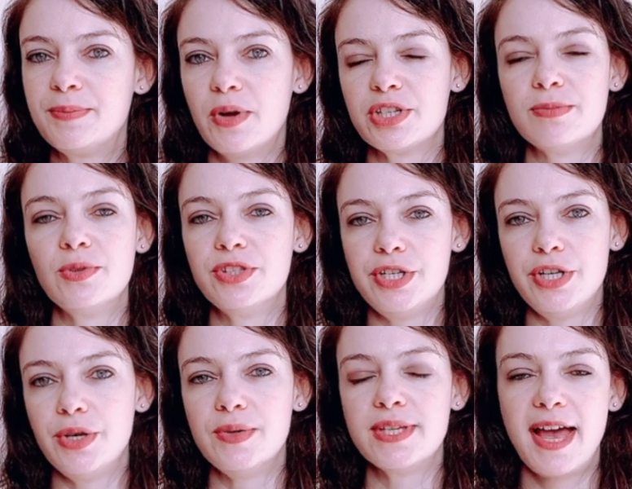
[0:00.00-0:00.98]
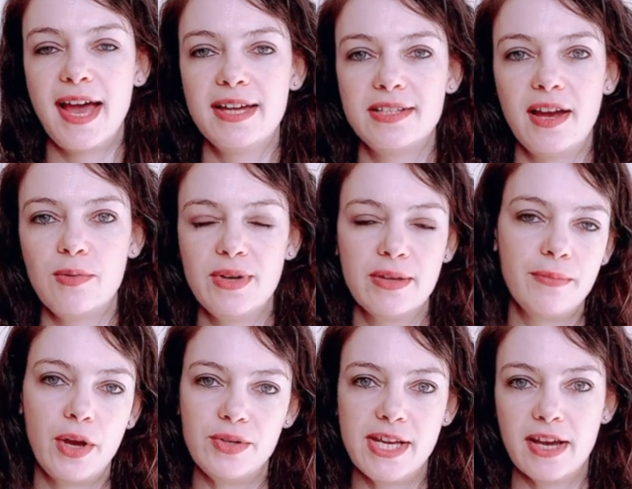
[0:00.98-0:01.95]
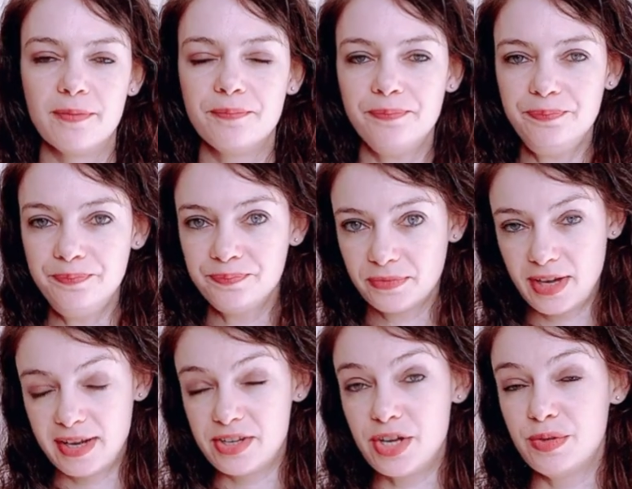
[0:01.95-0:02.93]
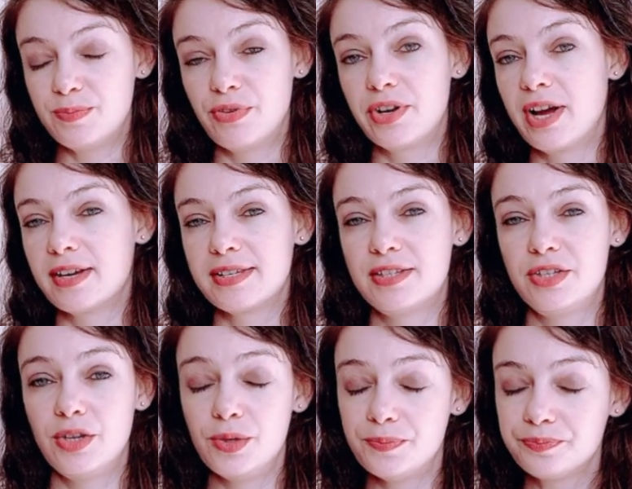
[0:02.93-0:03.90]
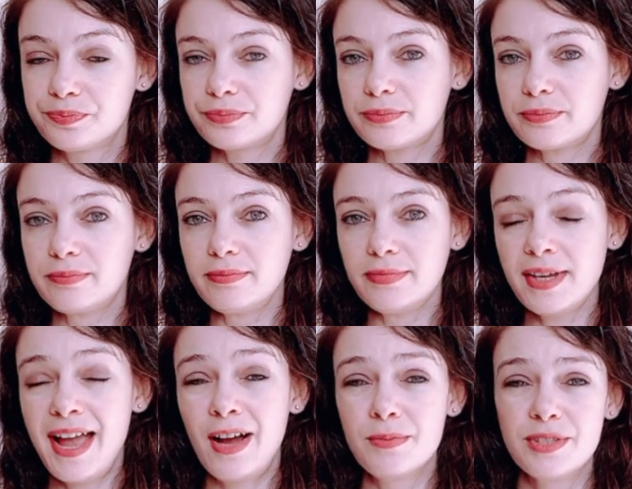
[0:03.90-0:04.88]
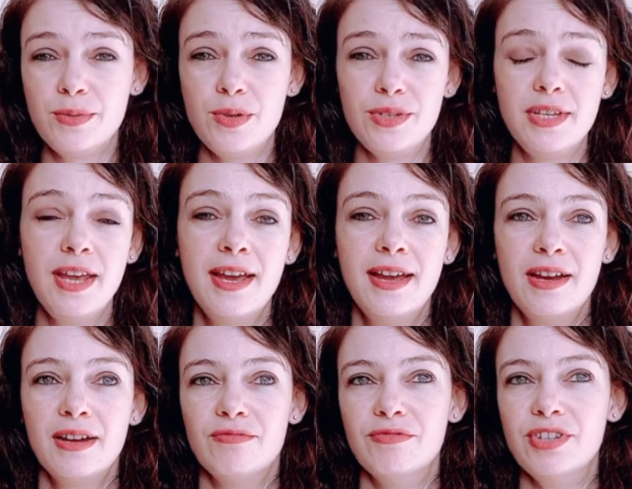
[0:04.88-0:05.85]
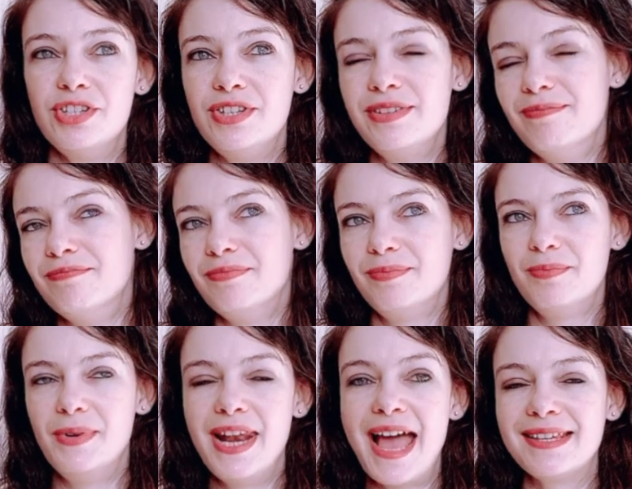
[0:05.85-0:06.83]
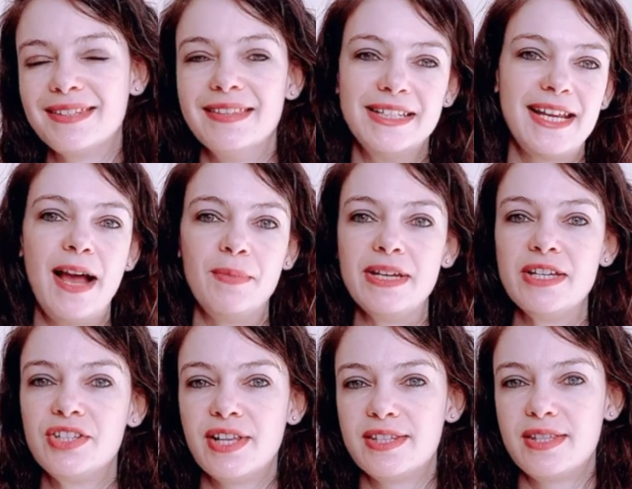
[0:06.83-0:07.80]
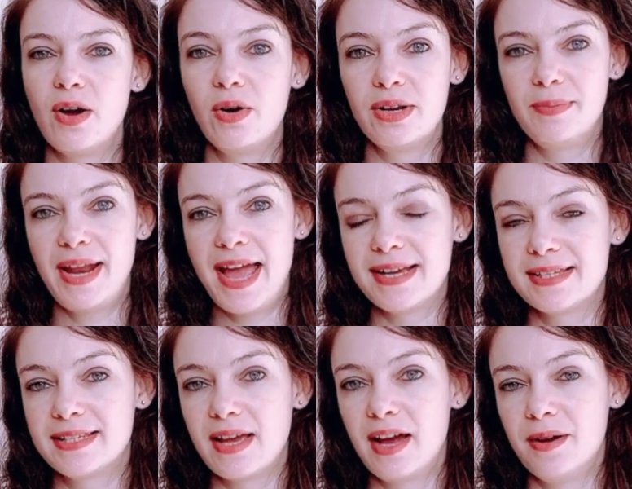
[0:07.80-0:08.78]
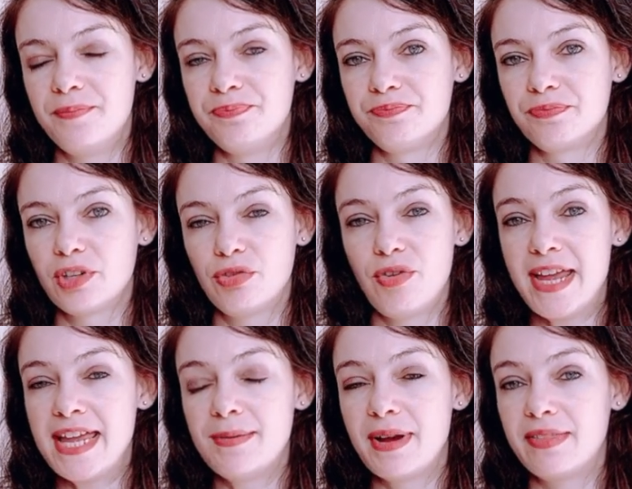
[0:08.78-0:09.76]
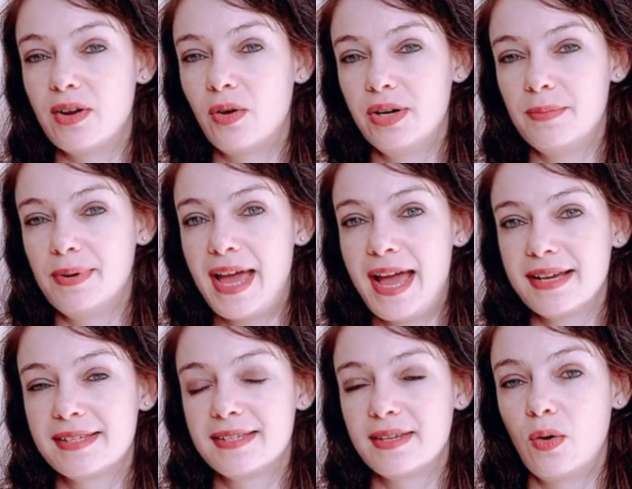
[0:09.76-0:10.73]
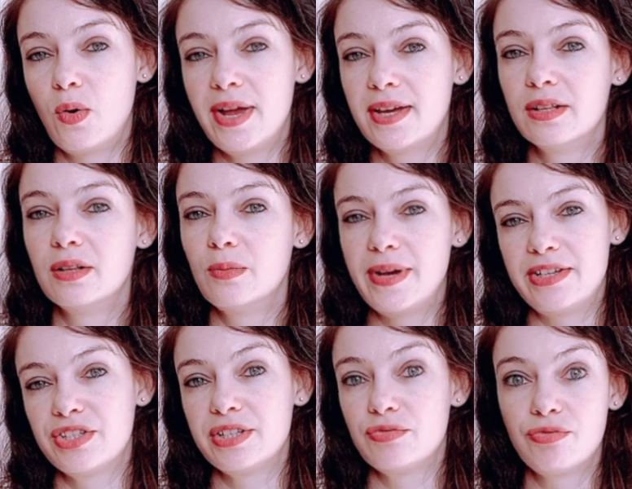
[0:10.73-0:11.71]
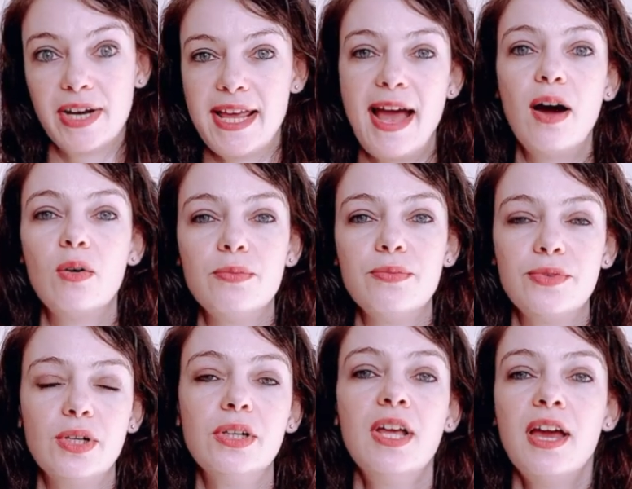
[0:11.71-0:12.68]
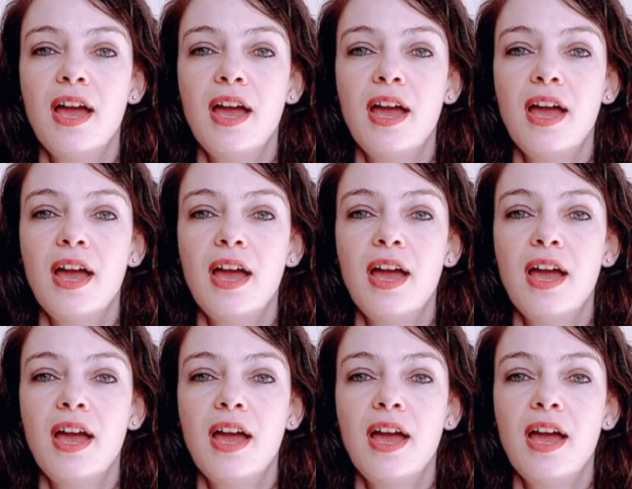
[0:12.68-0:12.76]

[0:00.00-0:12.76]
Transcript: possible to use hair dye with ammonia and use products to help to lessen the damage. There's the Olaplex cream and the Olaplex oil, which is really helpful.